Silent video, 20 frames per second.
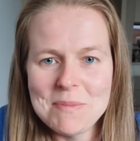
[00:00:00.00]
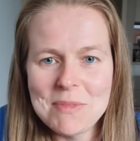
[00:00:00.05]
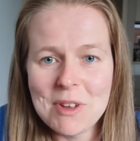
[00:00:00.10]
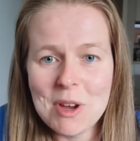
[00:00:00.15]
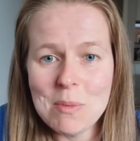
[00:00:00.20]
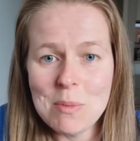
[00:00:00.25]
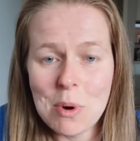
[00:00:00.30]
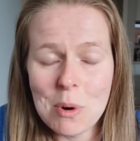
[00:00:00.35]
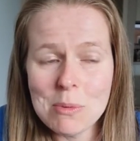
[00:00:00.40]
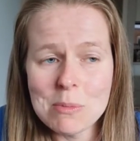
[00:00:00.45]
I
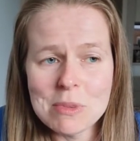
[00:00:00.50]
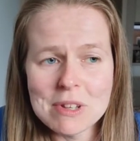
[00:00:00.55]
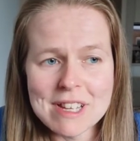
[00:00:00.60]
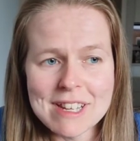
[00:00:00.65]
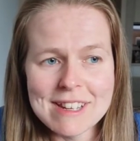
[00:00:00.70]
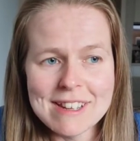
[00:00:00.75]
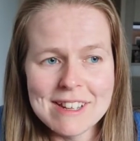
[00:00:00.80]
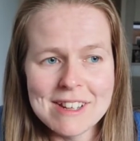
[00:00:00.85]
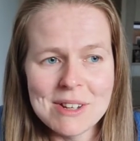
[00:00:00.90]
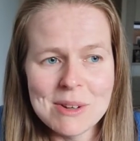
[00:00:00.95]

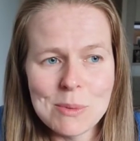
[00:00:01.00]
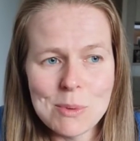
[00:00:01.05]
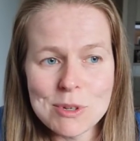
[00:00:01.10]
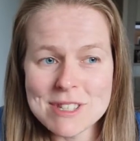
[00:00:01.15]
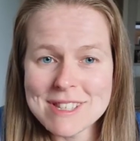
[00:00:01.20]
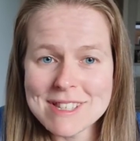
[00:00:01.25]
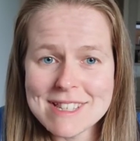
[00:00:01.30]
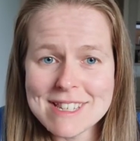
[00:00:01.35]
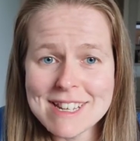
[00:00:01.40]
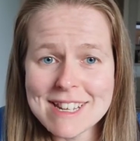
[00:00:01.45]
probably
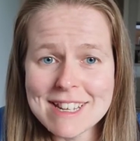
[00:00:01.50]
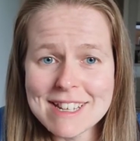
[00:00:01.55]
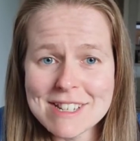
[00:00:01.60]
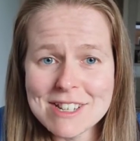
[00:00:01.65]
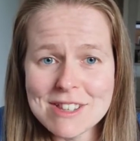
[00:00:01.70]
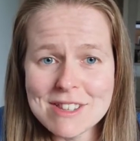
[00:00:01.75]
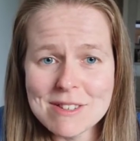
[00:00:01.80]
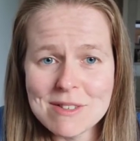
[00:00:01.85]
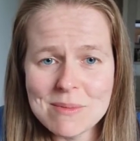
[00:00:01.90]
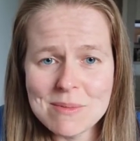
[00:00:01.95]
wasn't sticking to
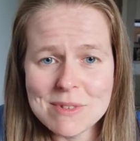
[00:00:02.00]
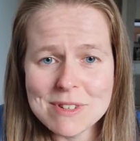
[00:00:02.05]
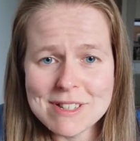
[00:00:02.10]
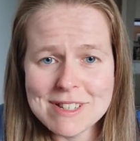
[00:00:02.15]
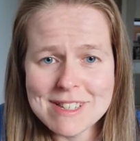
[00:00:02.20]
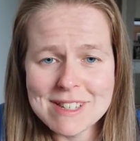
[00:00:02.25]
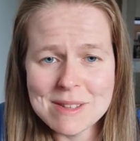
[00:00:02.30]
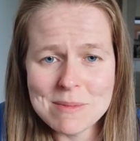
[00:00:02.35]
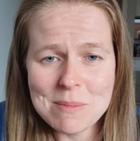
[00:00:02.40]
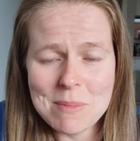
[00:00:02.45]
the
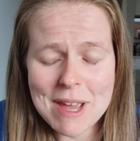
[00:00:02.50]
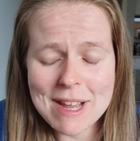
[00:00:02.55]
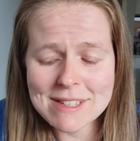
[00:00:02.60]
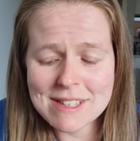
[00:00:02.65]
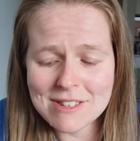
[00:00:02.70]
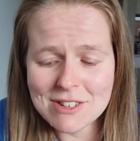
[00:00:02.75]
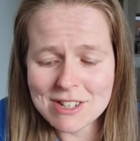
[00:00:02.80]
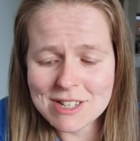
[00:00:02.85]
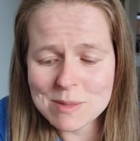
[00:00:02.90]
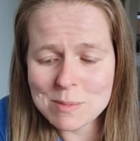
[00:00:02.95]

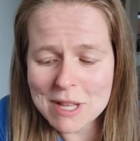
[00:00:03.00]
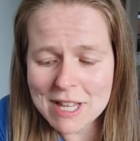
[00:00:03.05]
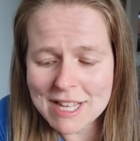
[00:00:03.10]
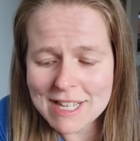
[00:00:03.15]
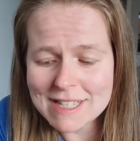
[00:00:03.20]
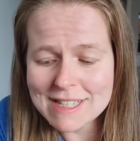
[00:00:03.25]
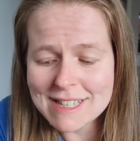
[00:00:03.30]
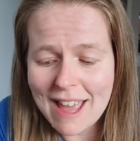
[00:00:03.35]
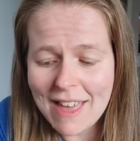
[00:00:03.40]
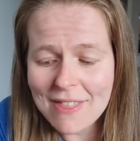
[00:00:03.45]
exercise
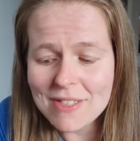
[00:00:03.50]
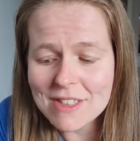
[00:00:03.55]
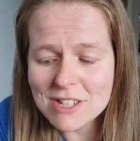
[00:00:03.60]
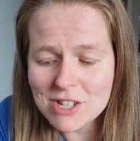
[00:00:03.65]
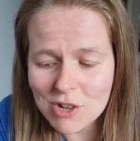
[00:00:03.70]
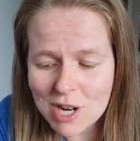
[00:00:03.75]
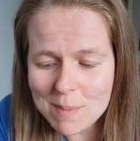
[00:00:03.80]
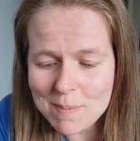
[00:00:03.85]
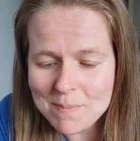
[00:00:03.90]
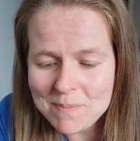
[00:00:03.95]
plans at the
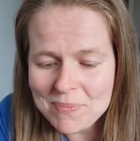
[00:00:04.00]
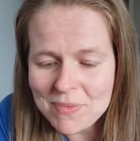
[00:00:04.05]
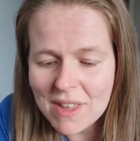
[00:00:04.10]
time.